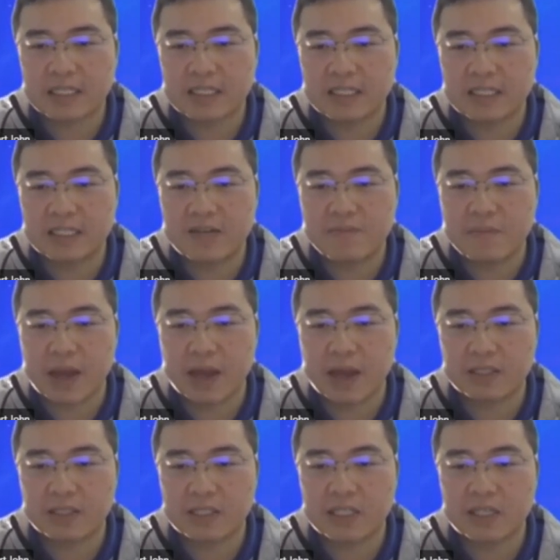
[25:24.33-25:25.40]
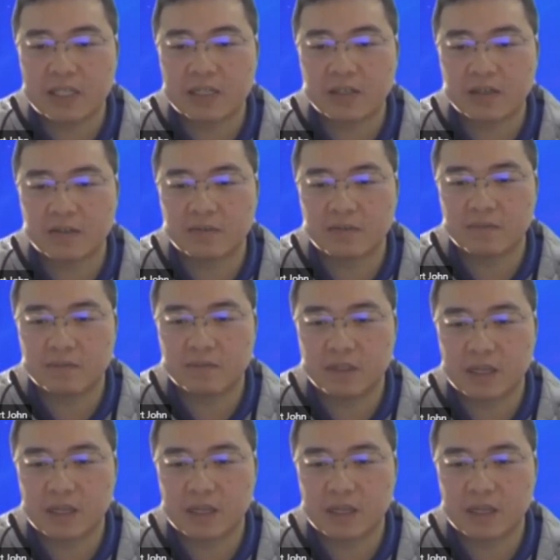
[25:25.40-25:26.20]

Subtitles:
the Z curve.